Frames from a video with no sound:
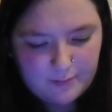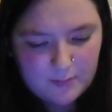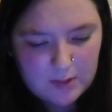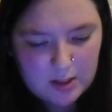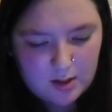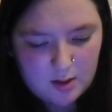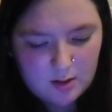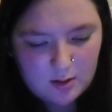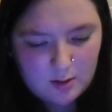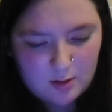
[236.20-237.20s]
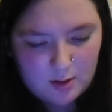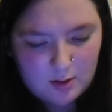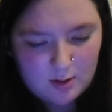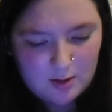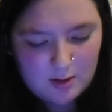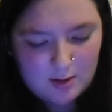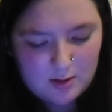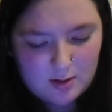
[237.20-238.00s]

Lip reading: (no one is talking)